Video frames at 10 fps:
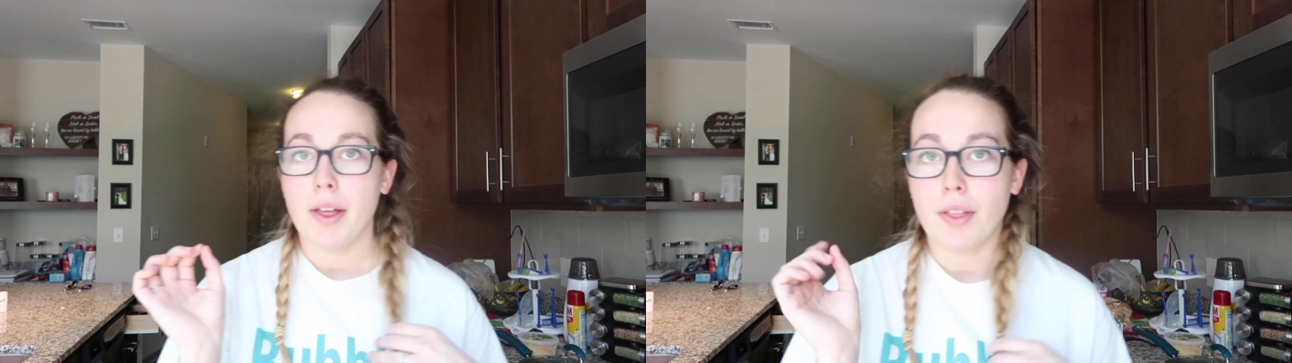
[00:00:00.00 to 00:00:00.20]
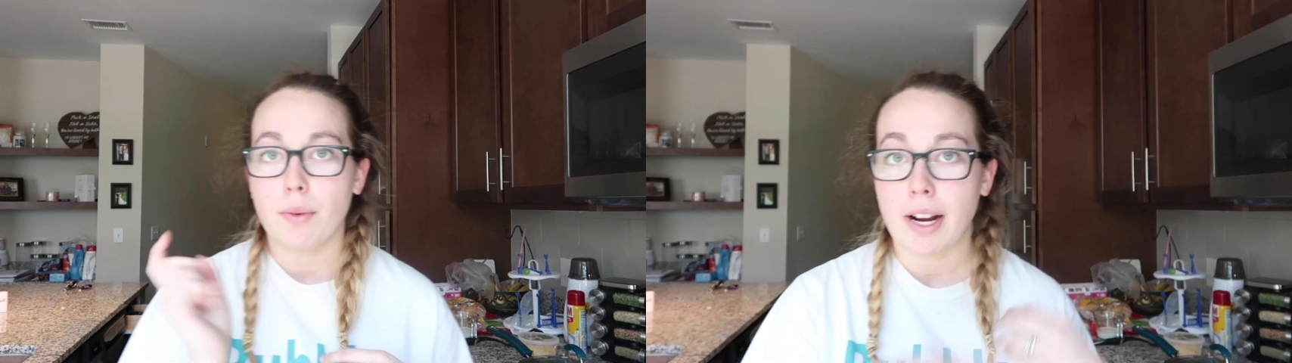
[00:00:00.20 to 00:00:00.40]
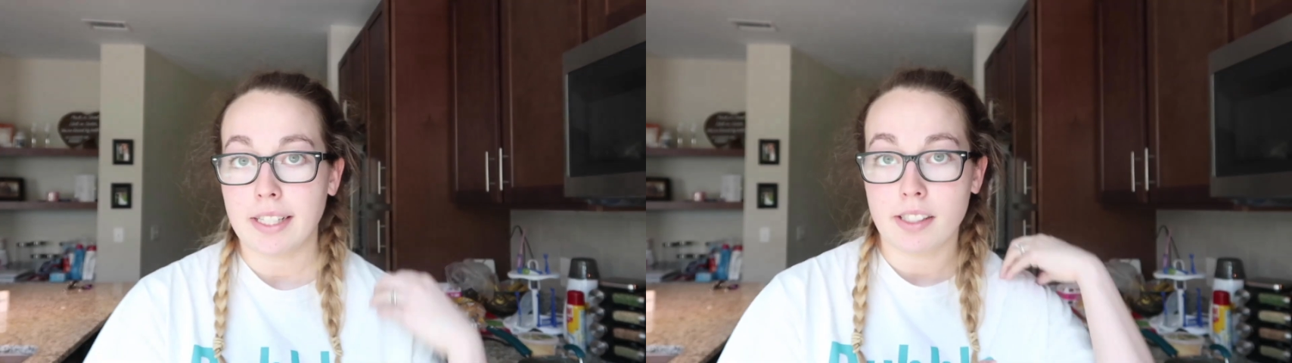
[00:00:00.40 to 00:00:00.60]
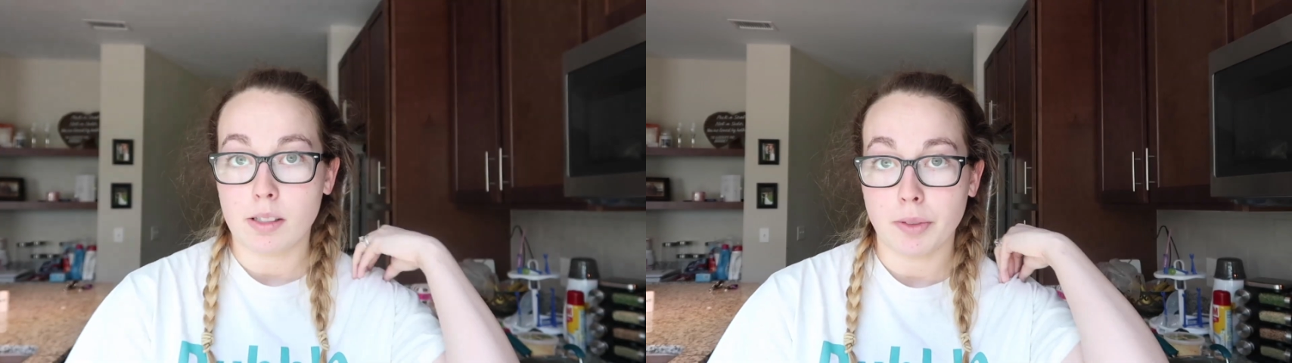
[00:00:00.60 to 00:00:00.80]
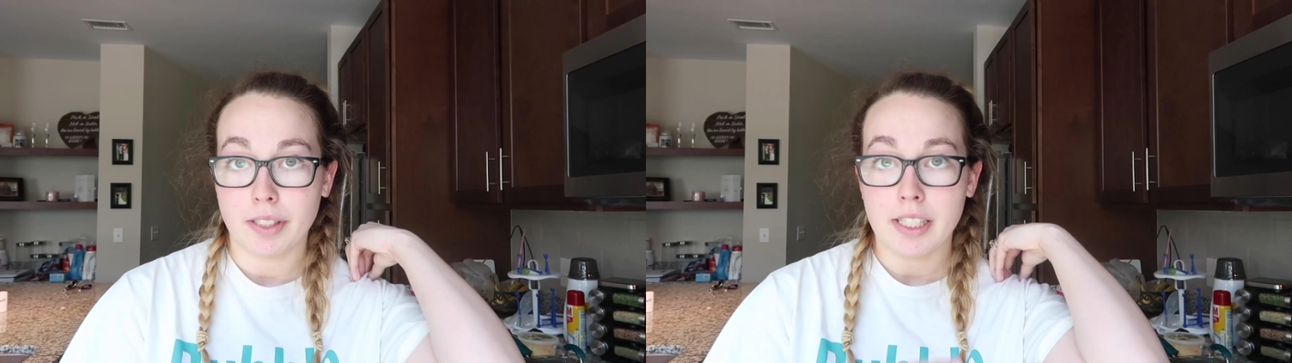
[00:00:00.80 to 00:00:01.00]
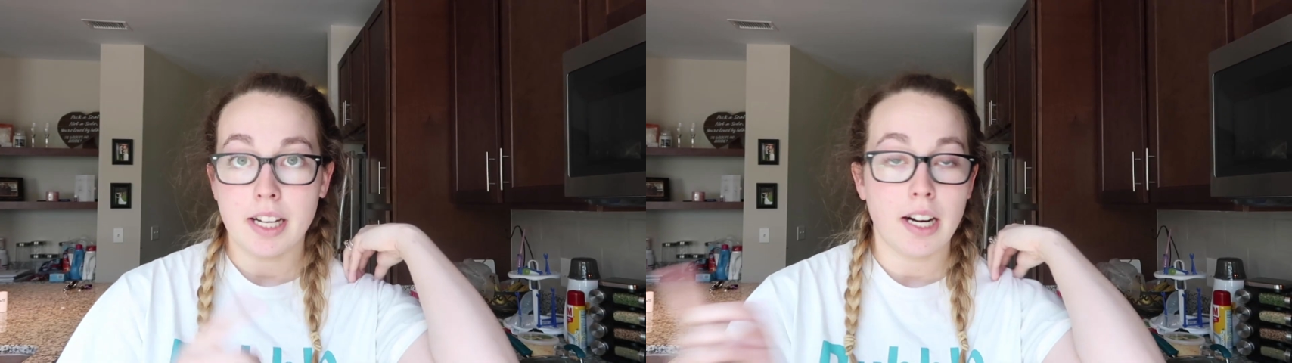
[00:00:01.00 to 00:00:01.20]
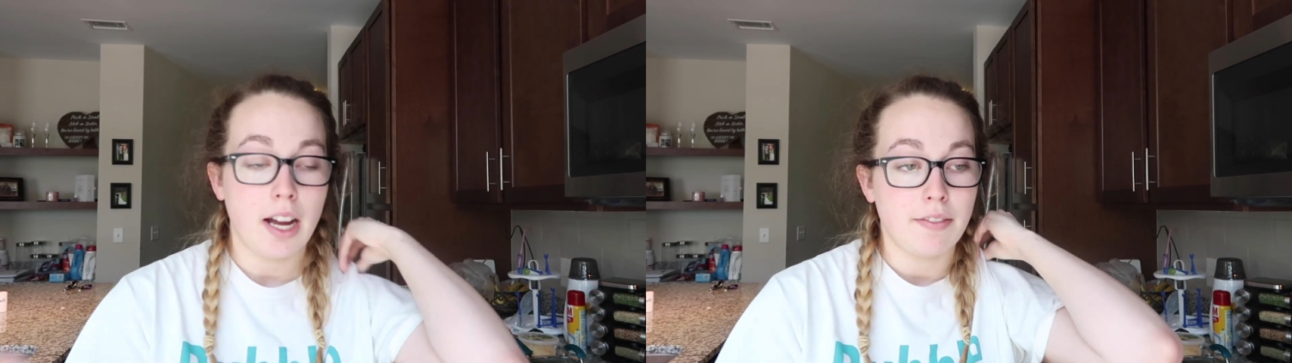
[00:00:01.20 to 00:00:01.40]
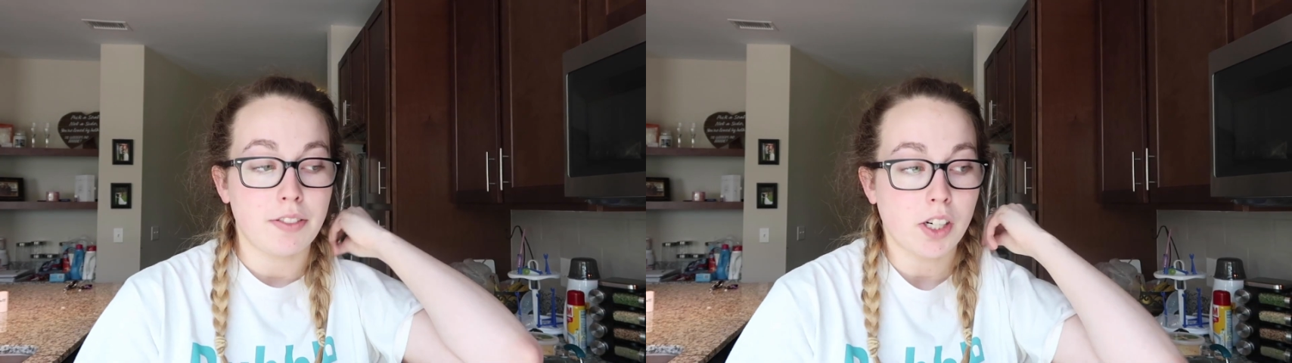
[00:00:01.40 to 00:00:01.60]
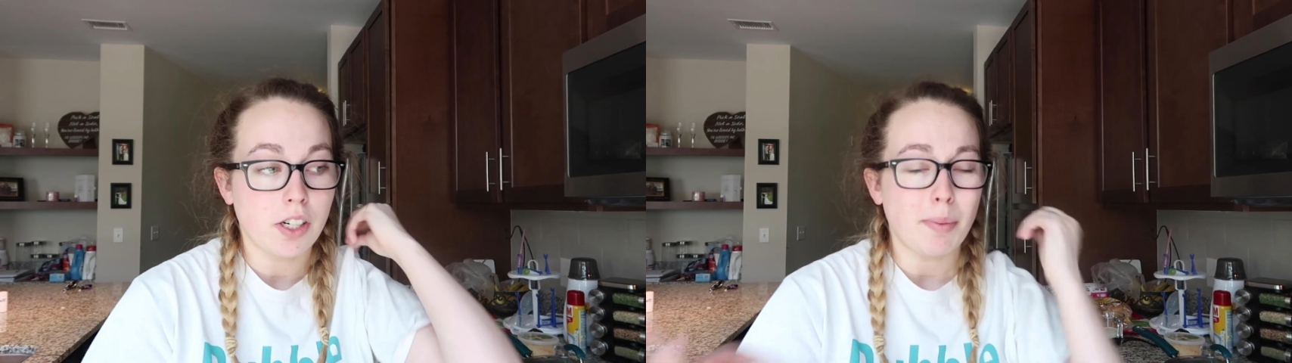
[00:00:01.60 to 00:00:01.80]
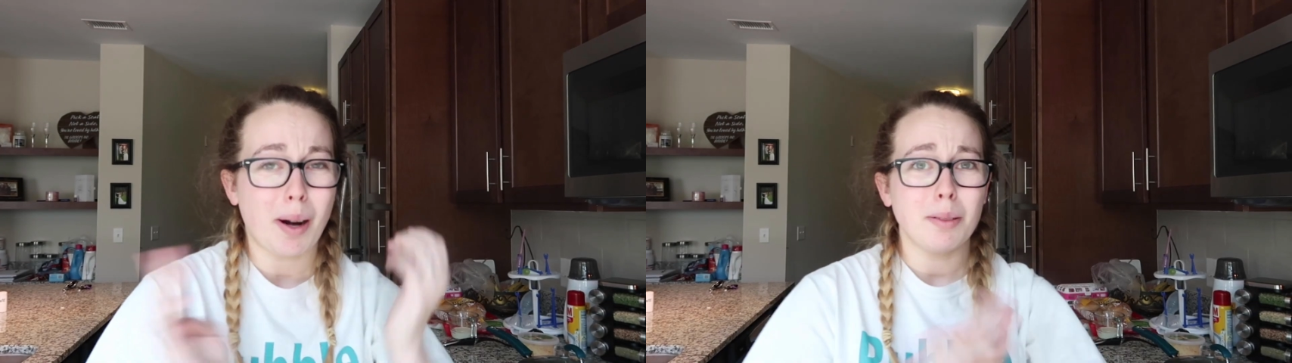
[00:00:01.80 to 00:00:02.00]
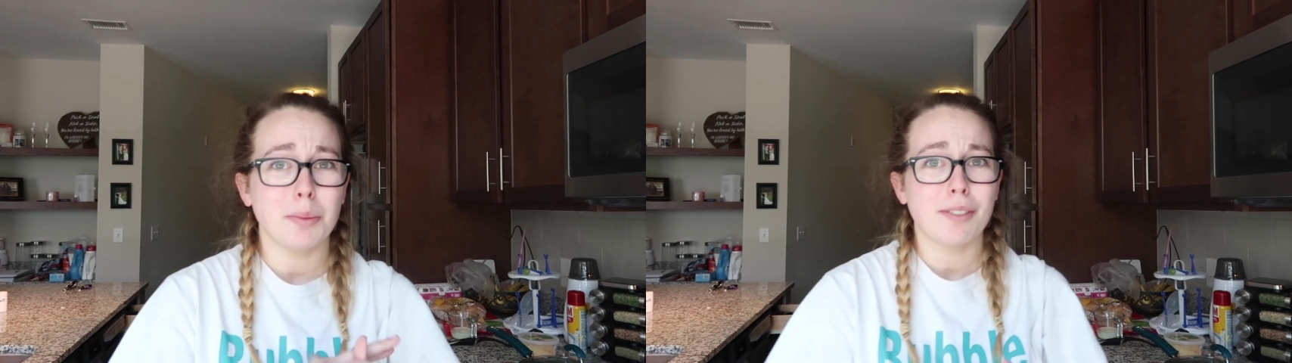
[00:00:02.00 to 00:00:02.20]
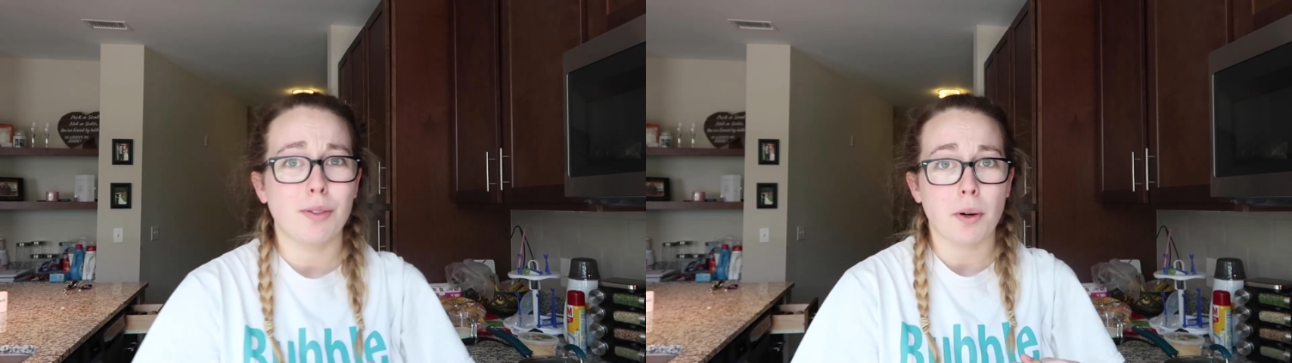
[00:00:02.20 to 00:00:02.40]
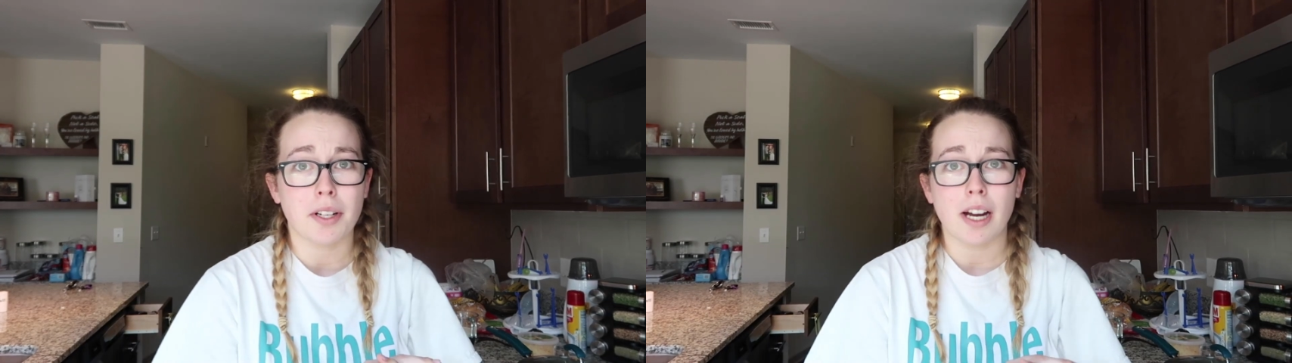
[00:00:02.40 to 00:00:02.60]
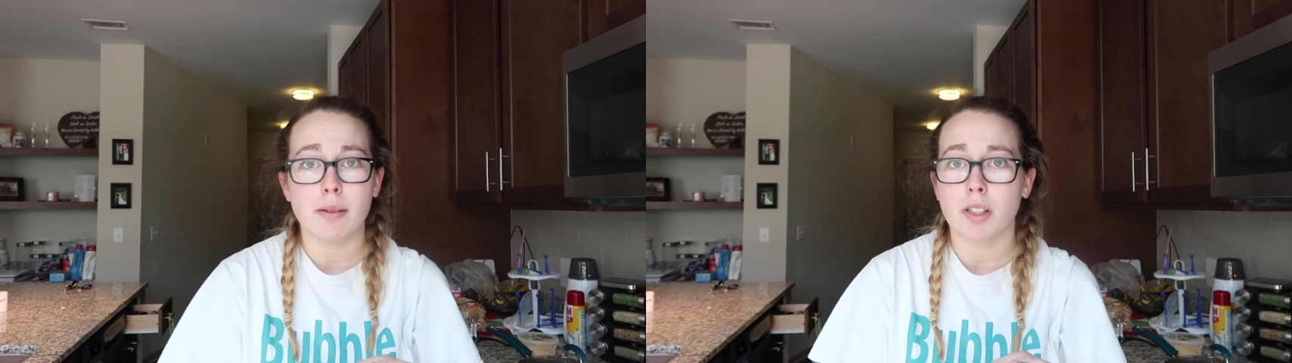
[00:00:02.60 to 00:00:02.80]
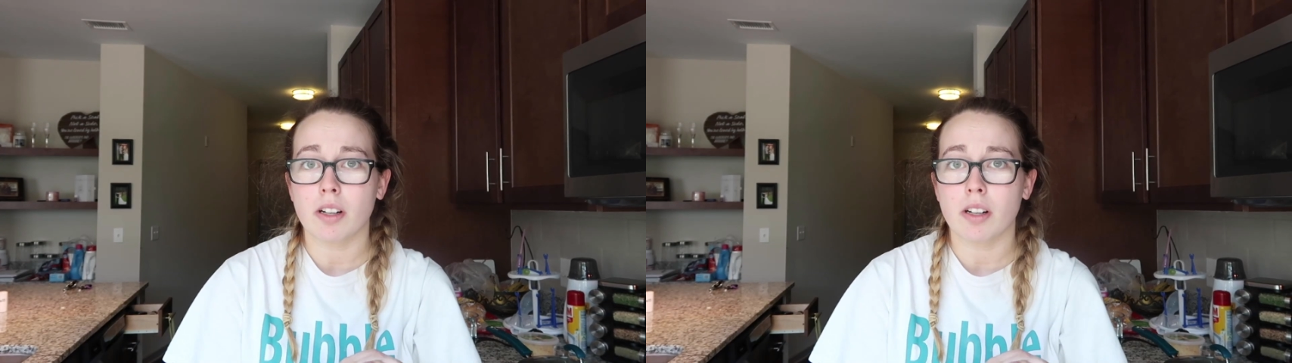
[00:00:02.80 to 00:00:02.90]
The rice is almost done. I've stirred it probably 4 times,